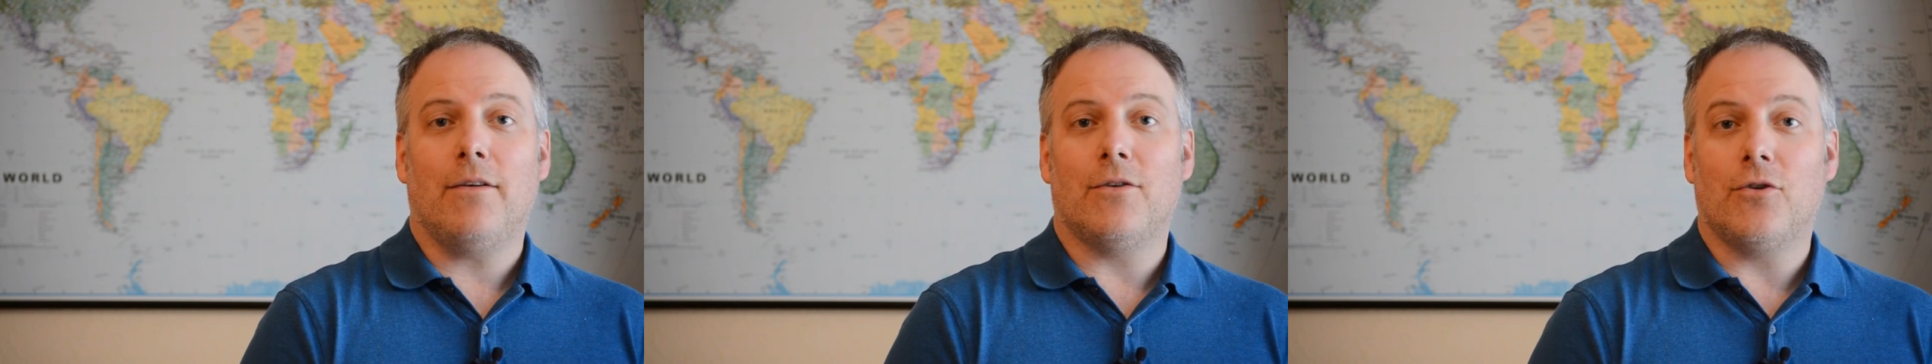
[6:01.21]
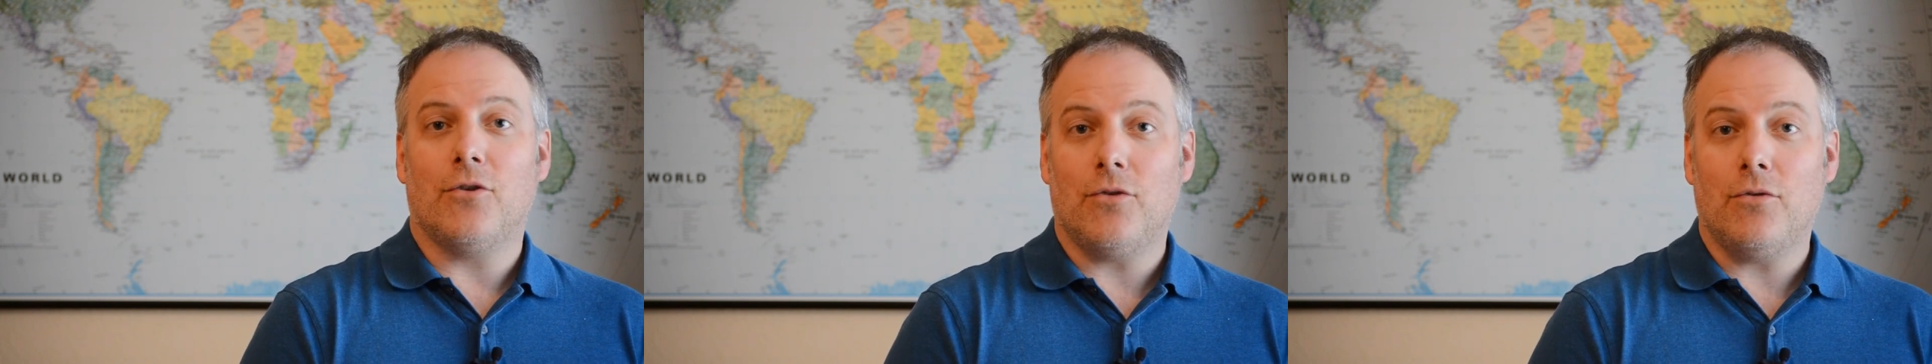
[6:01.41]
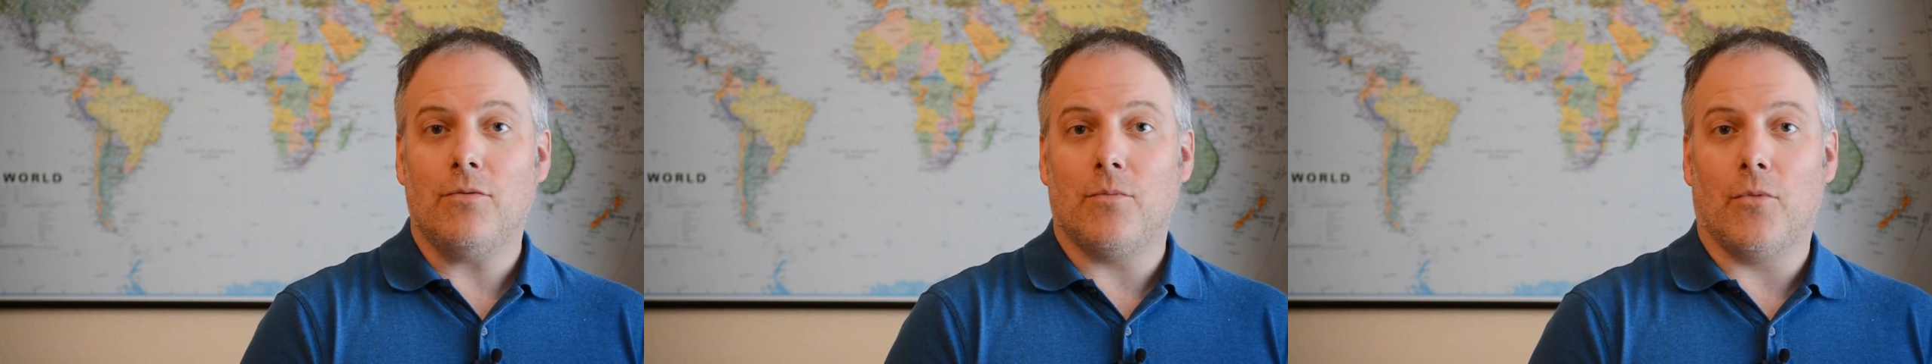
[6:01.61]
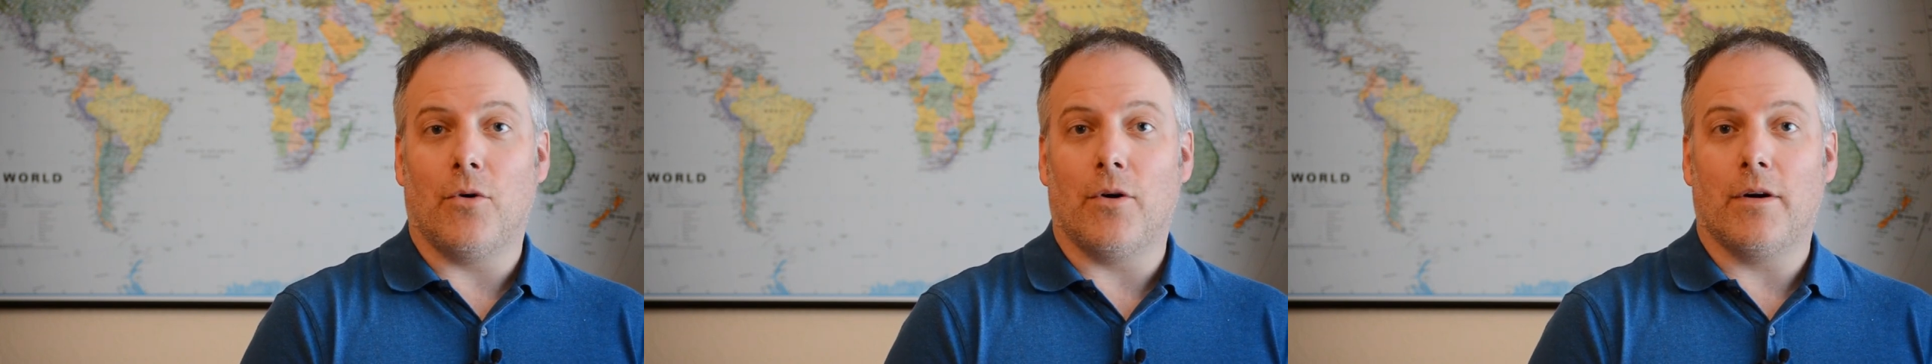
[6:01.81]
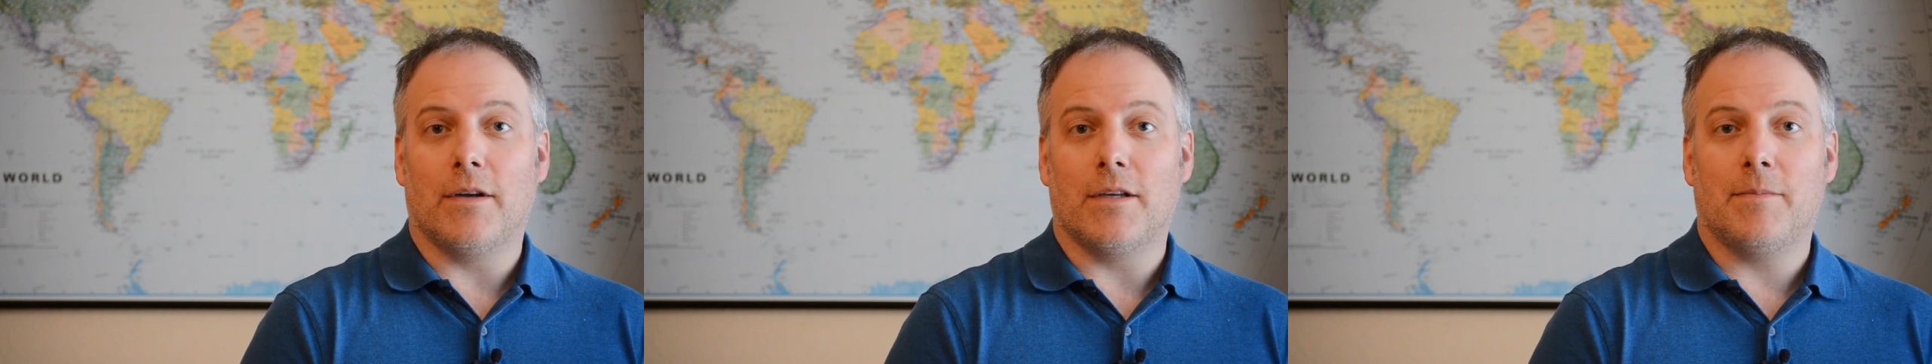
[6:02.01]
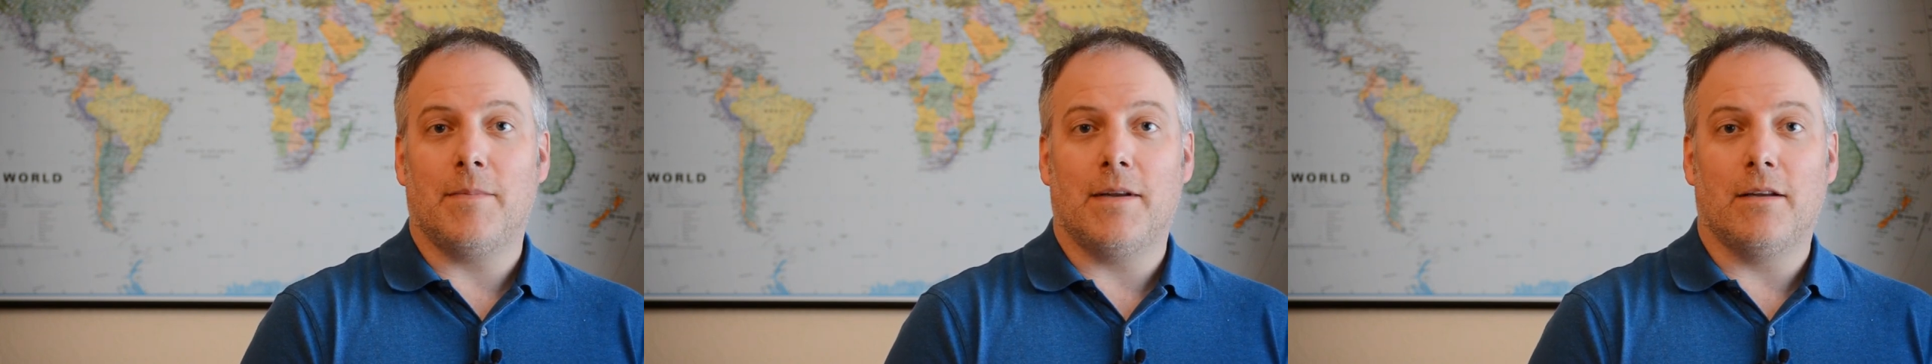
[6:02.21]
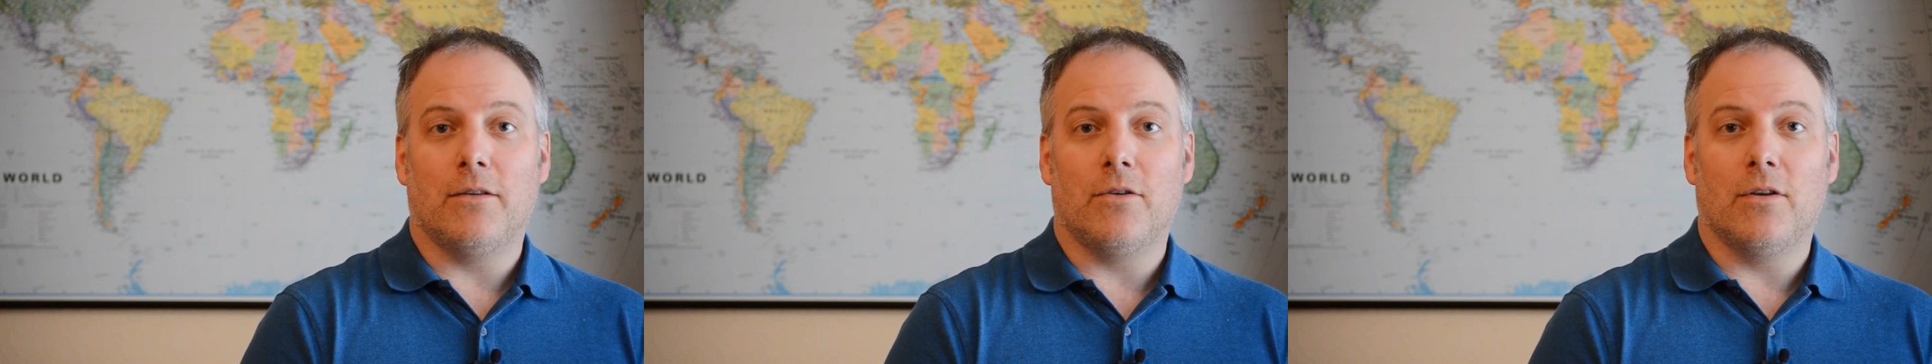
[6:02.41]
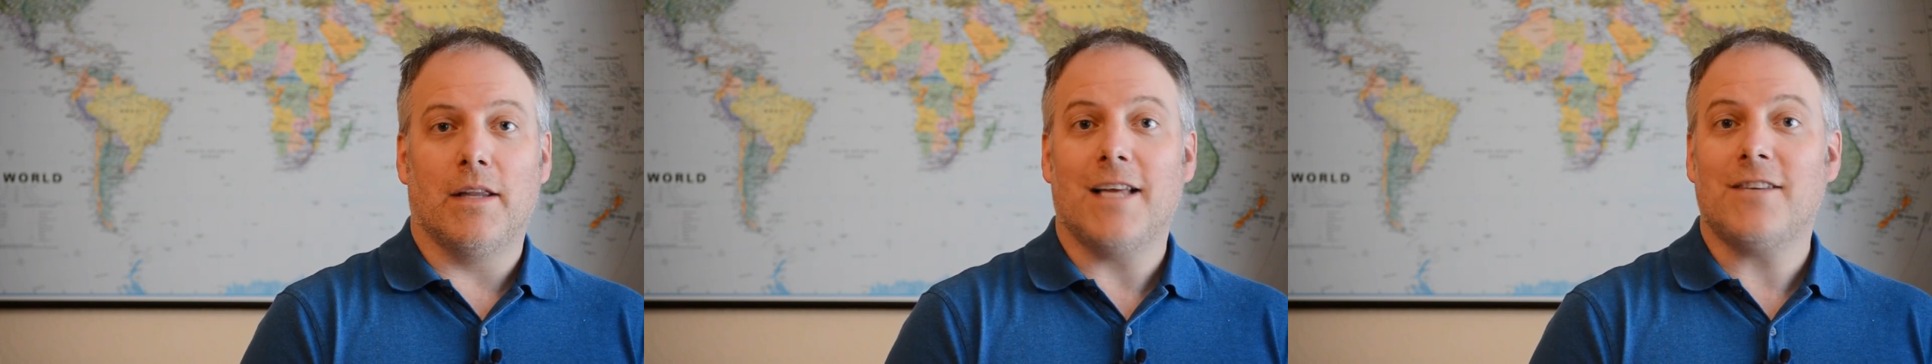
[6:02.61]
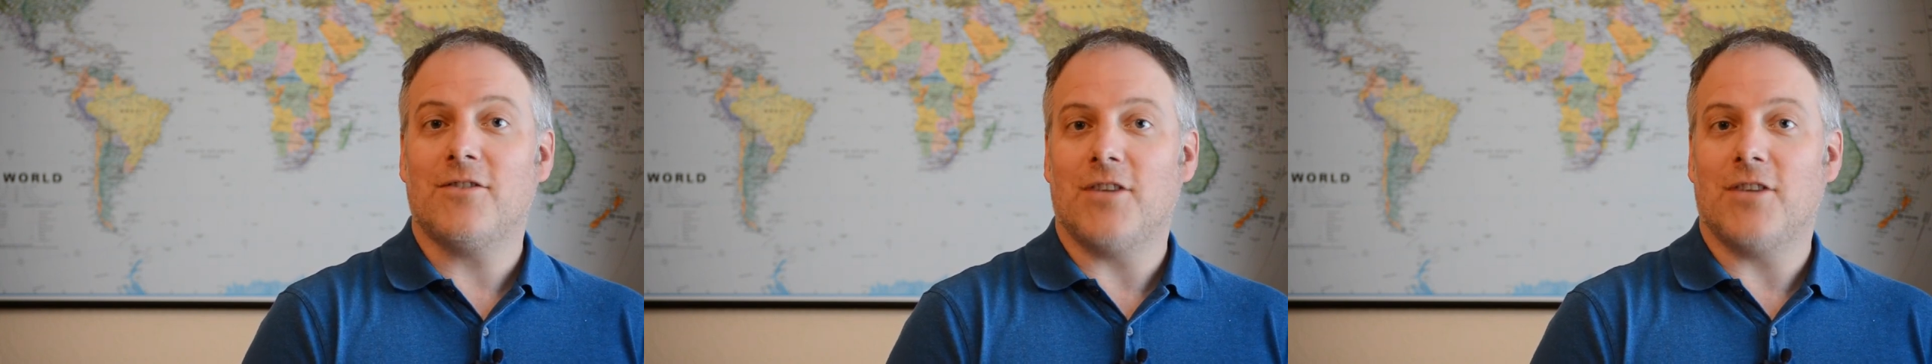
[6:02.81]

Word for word: and shoot more and spend a little less